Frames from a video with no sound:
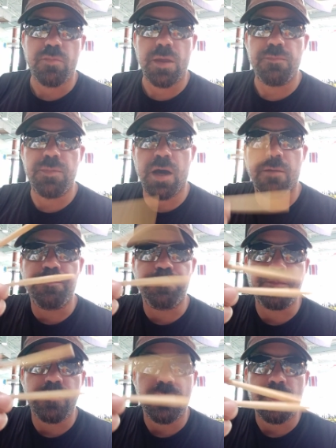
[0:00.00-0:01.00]
Now,
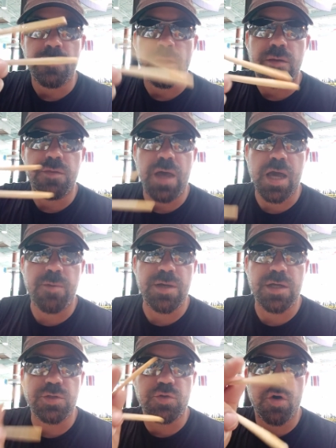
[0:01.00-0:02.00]
that can be
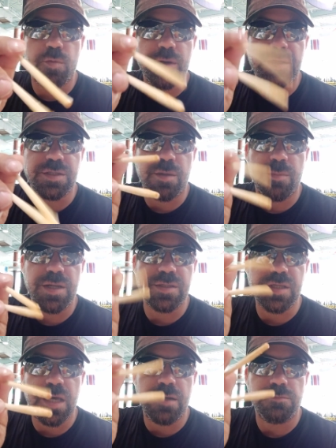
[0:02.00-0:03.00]
controlled because somebody
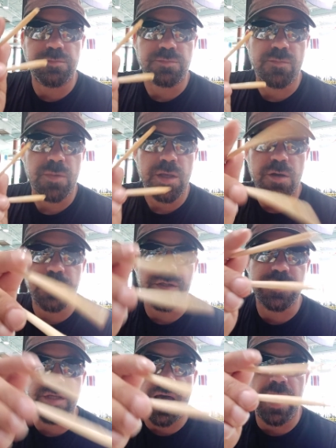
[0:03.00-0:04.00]
said, here's a
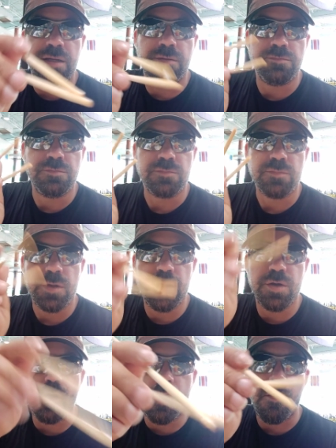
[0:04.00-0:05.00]
sign, there
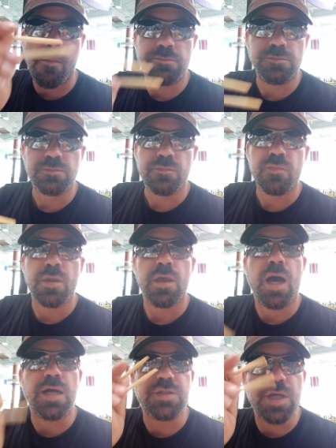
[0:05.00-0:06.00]
you go.
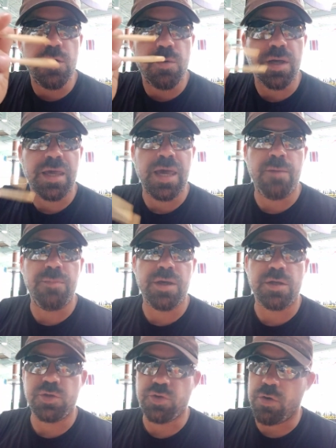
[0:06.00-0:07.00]
I'll tell you what can't be
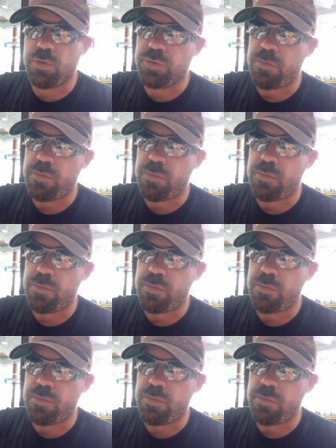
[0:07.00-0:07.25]
controlled.